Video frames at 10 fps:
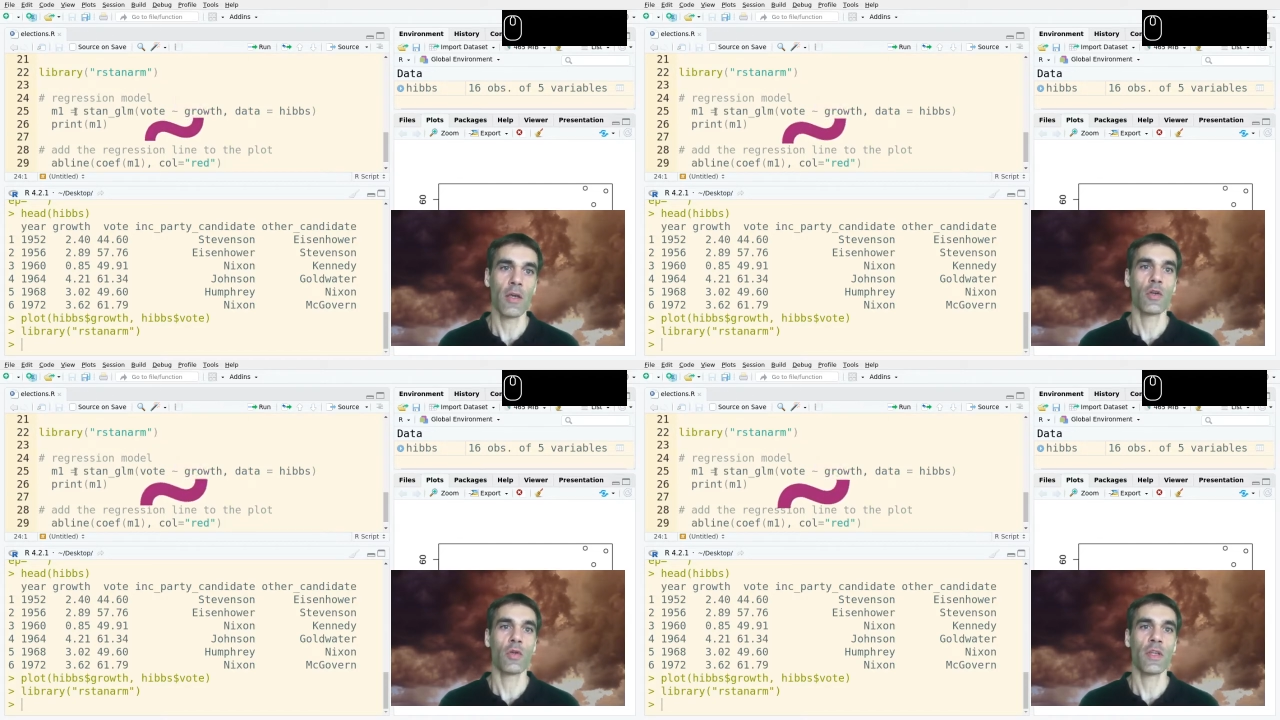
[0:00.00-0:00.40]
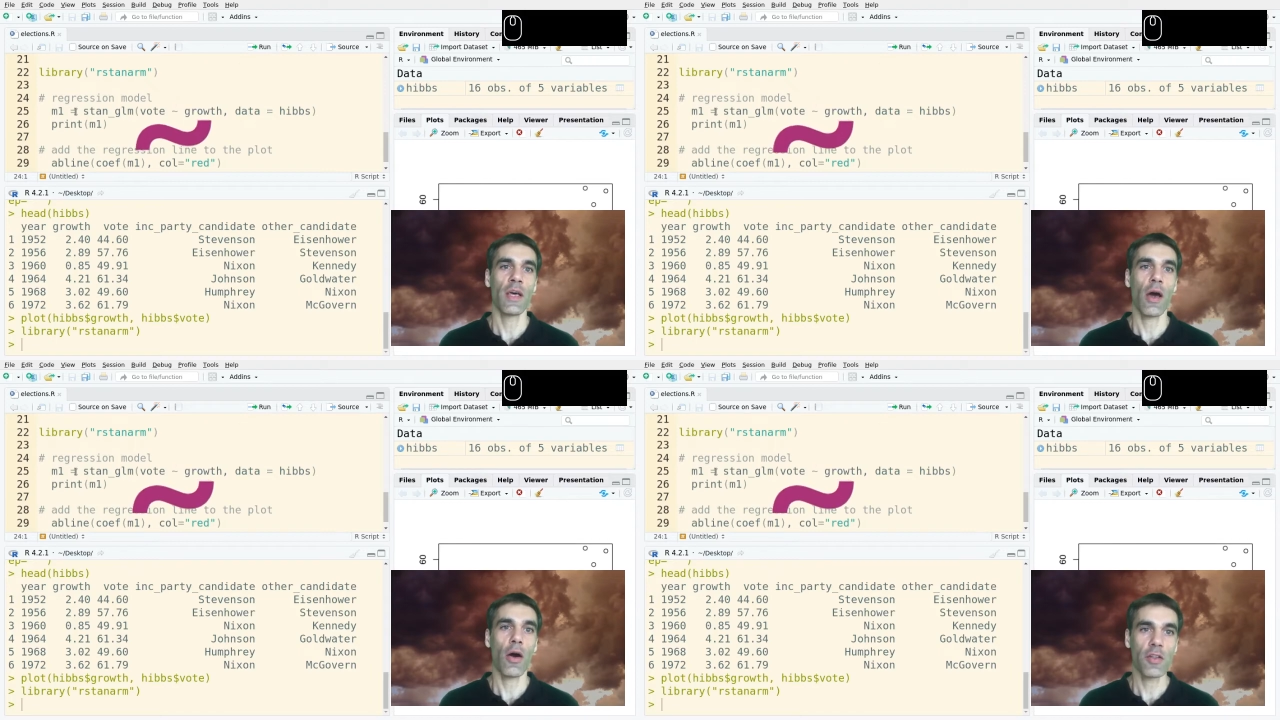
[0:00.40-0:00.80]
to tell
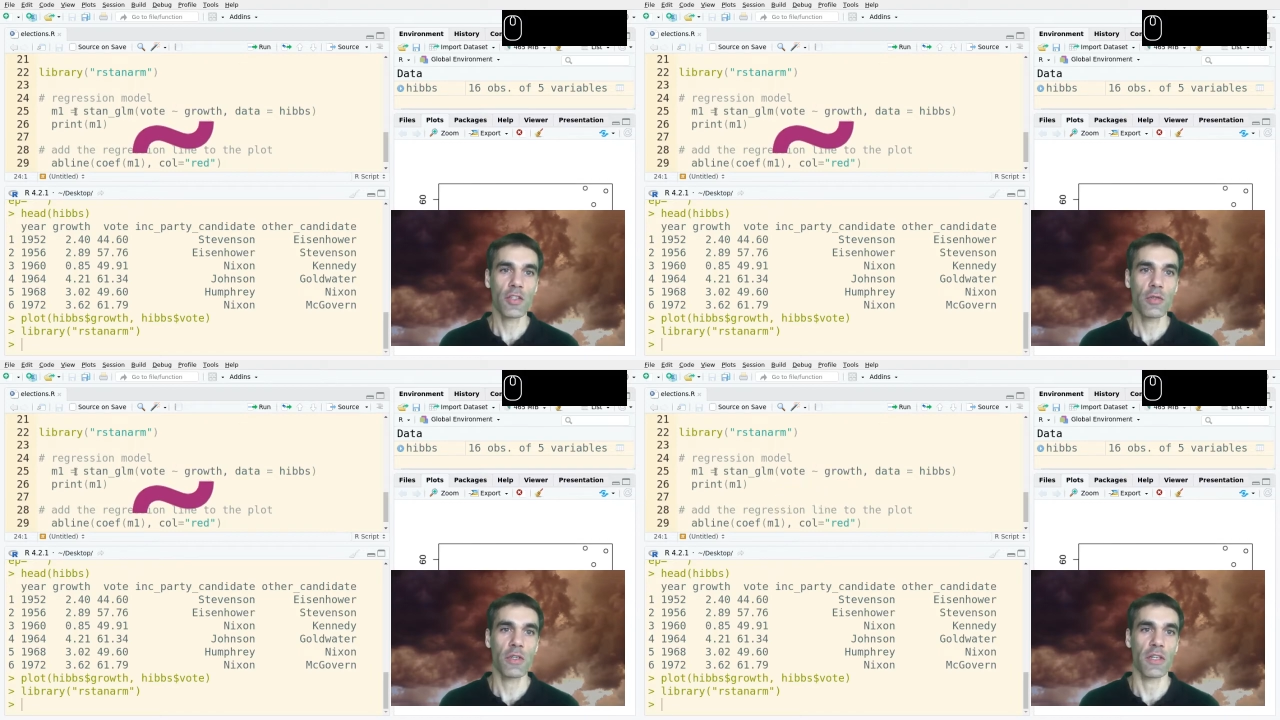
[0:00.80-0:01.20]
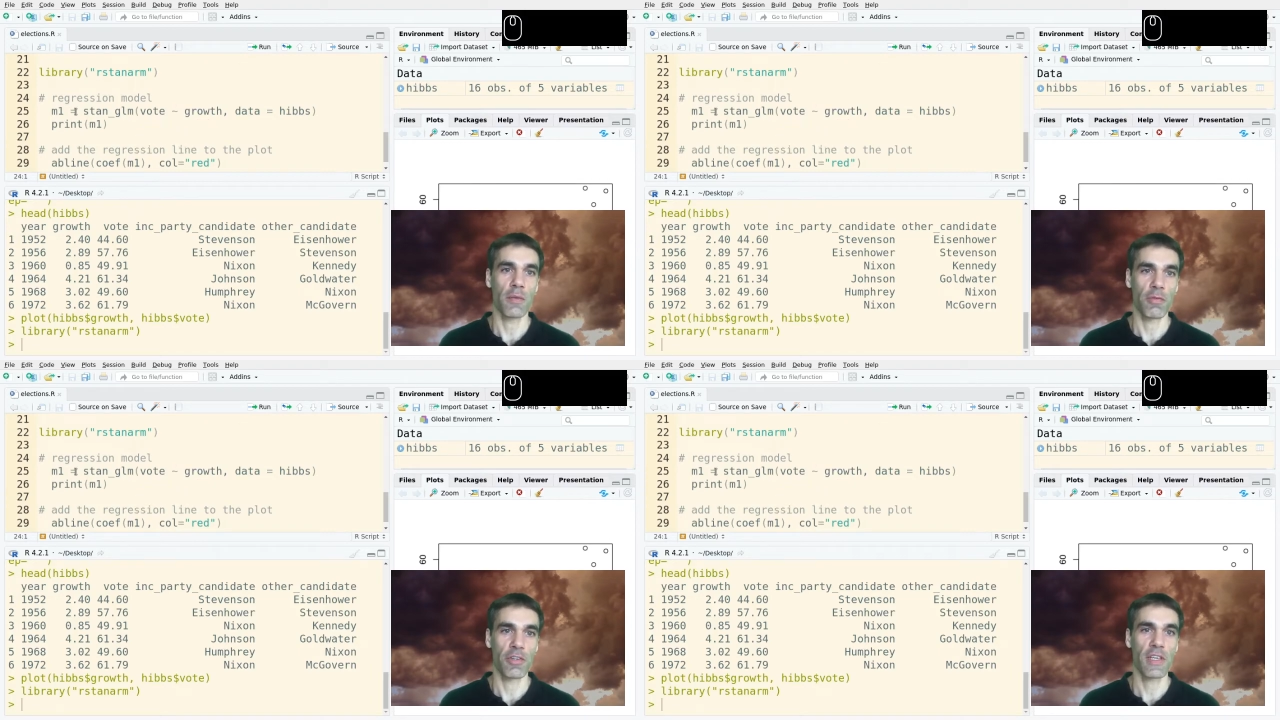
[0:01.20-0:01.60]
Rstudio that
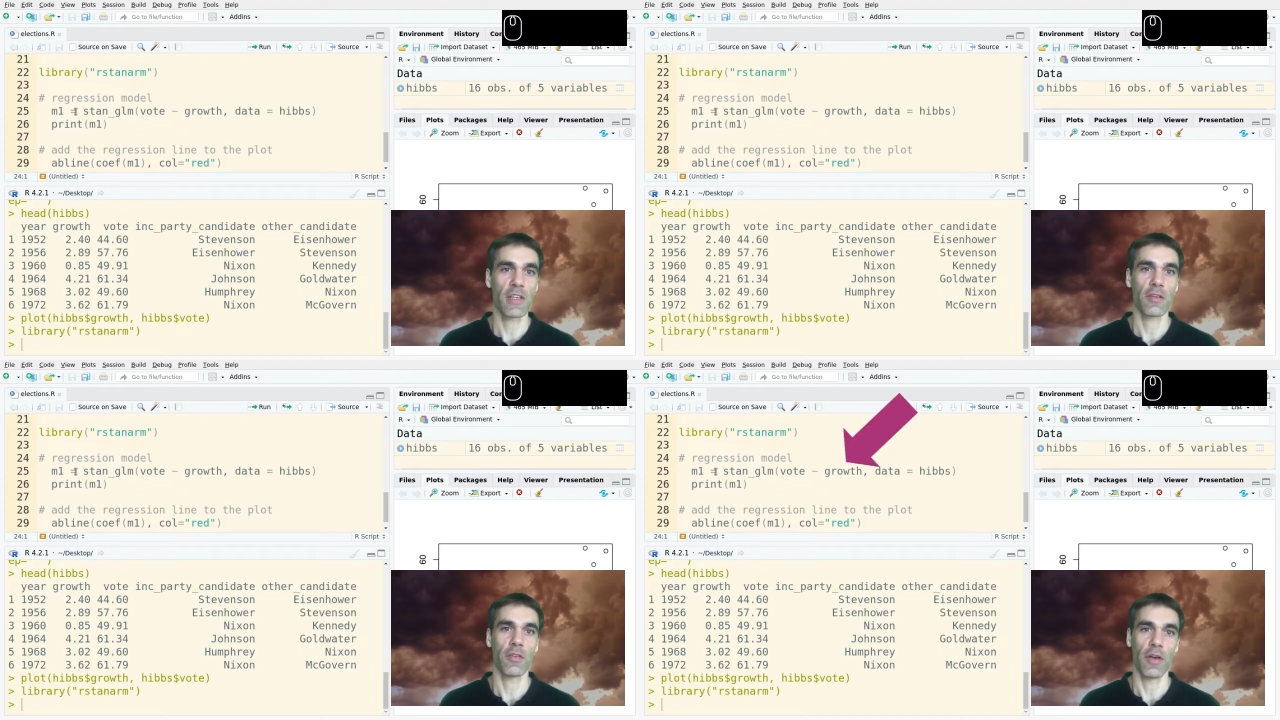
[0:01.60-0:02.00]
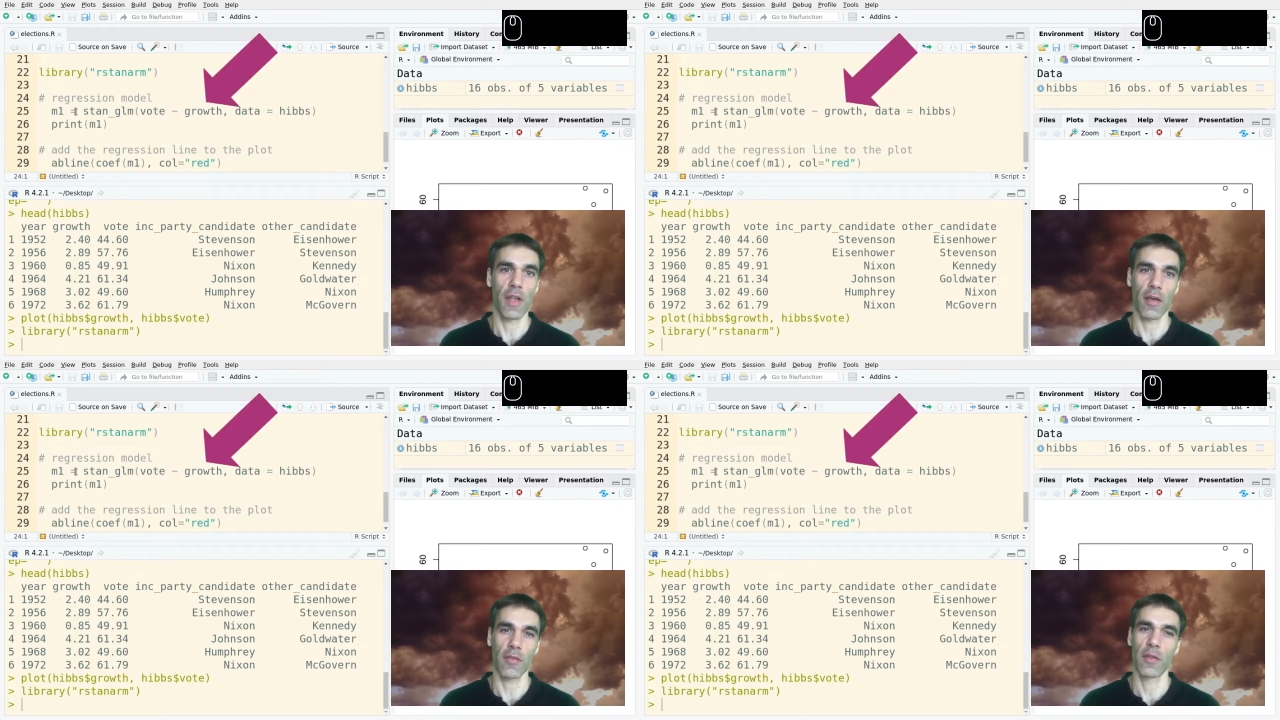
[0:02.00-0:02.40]
predictors are
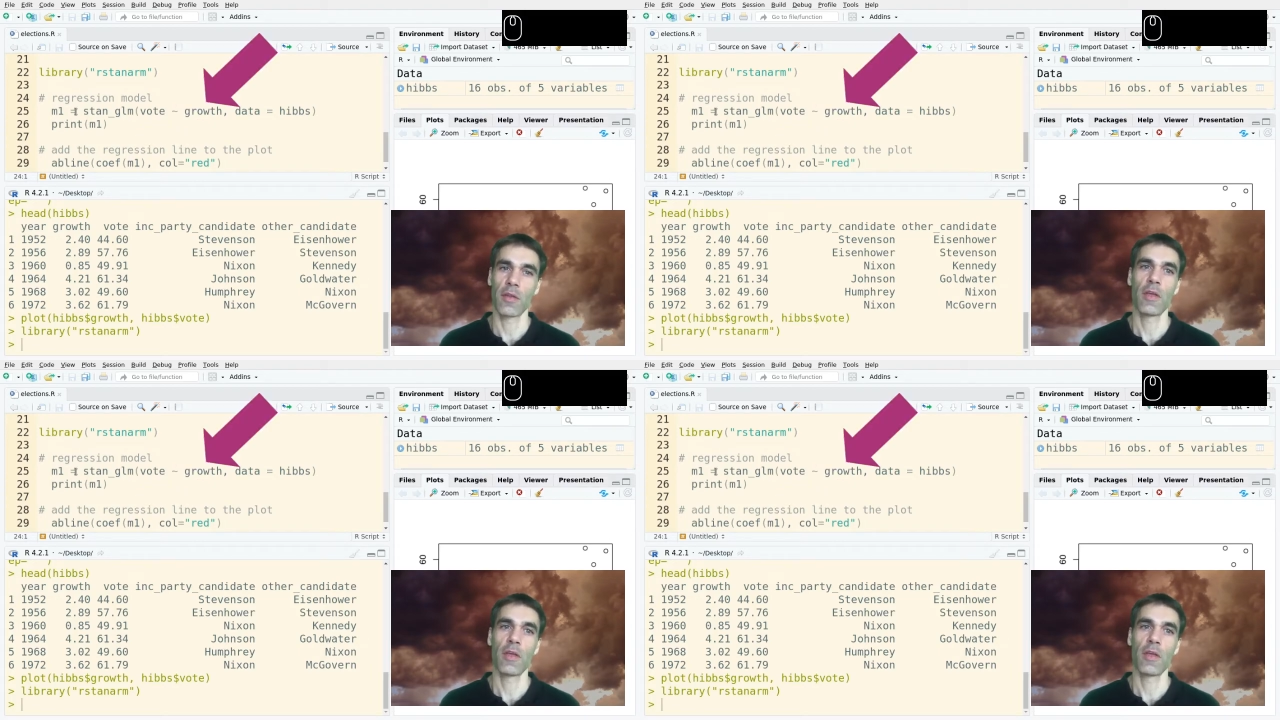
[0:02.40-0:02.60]
next.